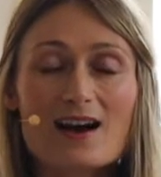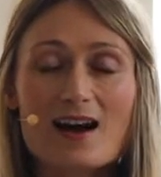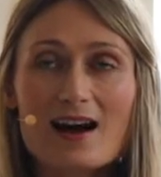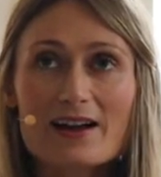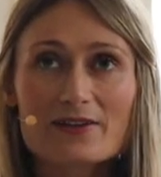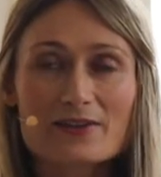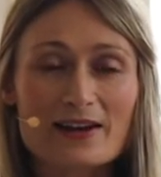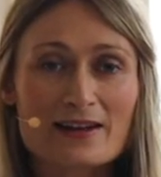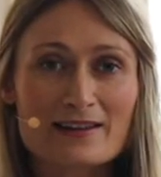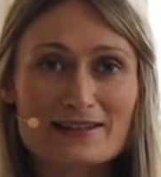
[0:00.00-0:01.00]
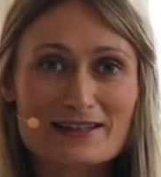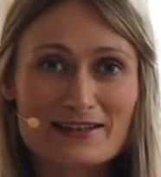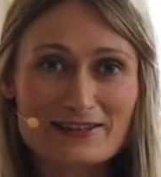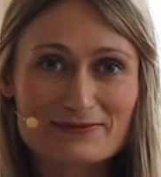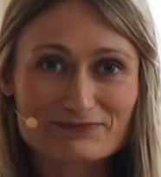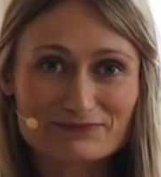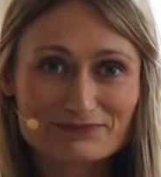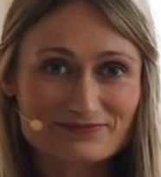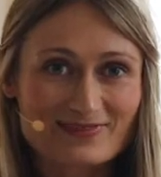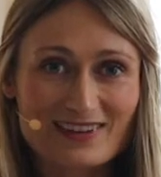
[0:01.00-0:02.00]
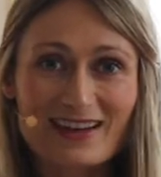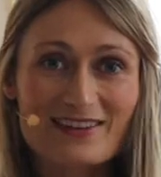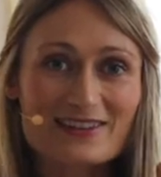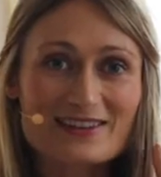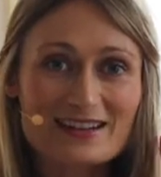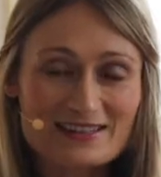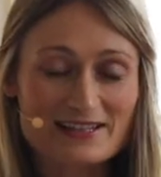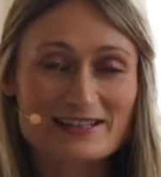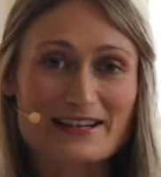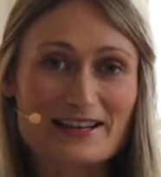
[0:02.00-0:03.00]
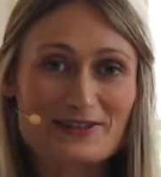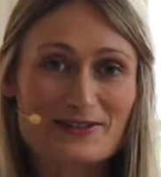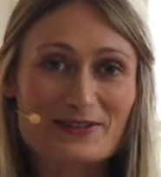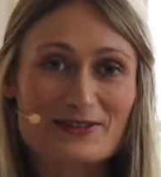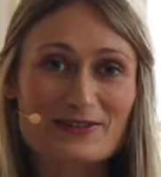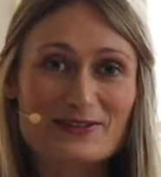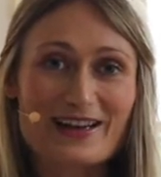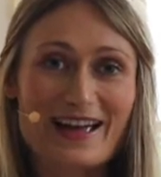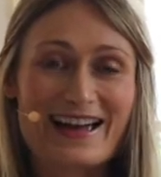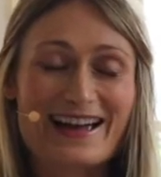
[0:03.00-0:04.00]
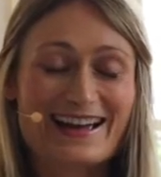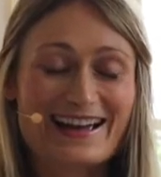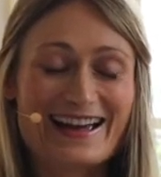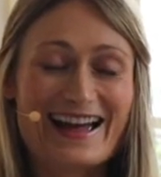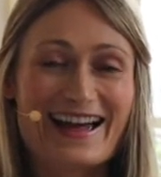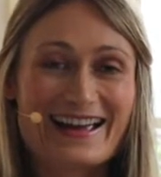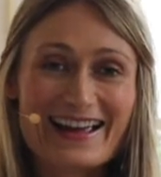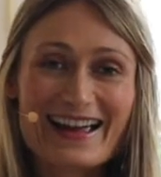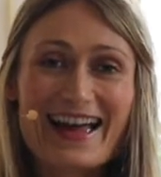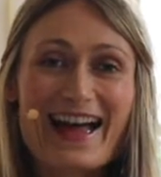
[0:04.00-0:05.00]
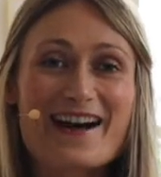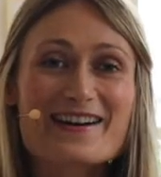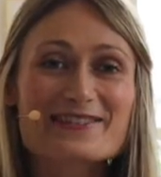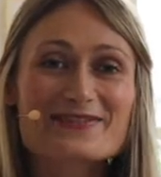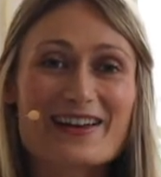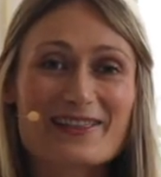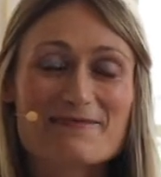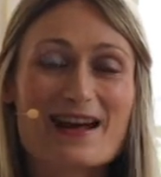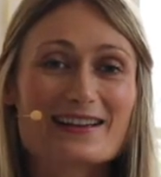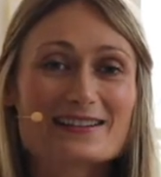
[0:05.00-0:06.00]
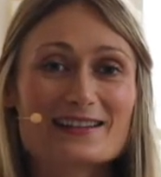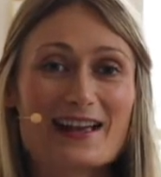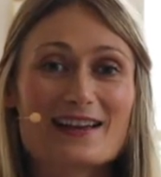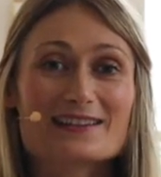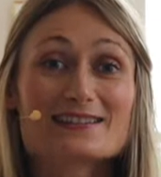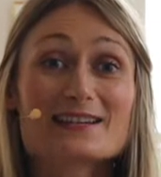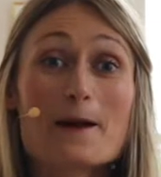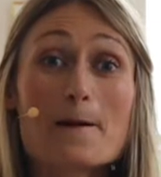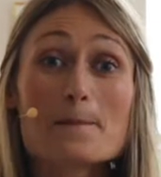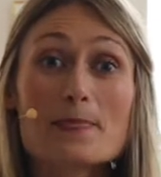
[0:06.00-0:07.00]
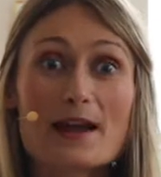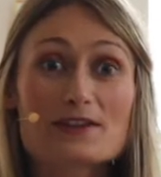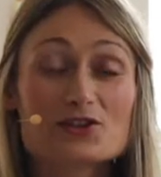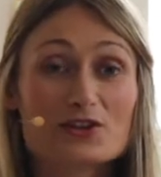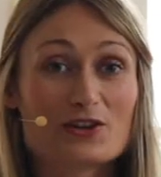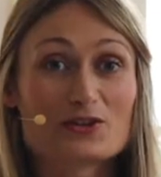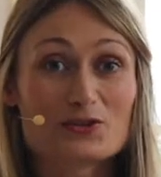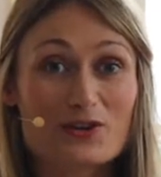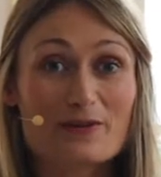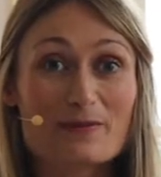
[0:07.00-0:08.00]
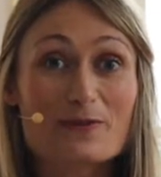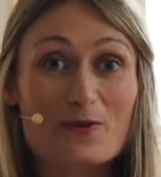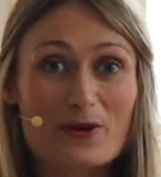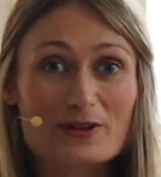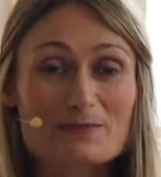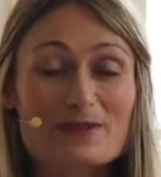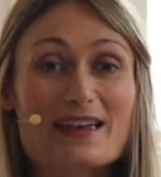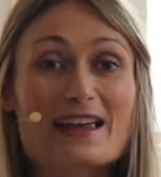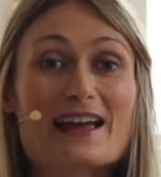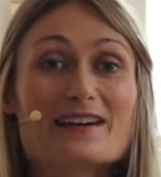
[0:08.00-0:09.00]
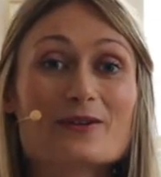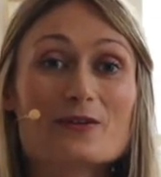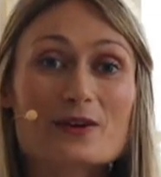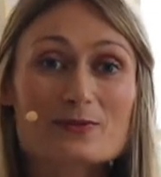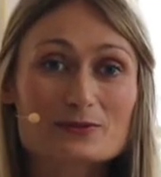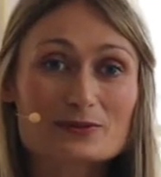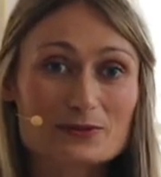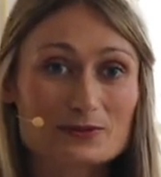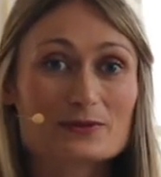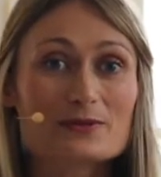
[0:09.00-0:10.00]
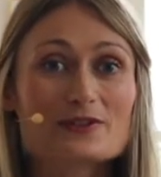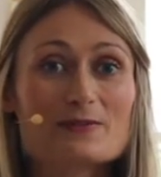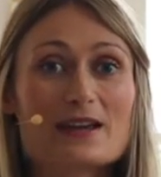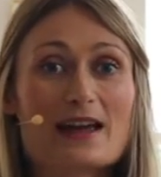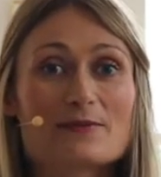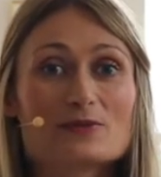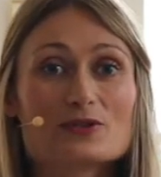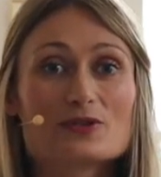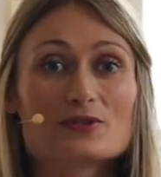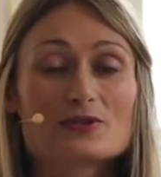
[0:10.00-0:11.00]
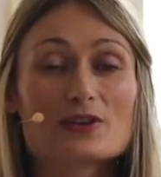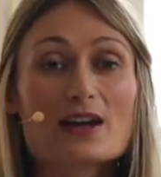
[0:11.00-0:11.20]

I don't know how they did it. I don't understand how mathematics and ancient astronomy worked, but they had incredible tools to be able to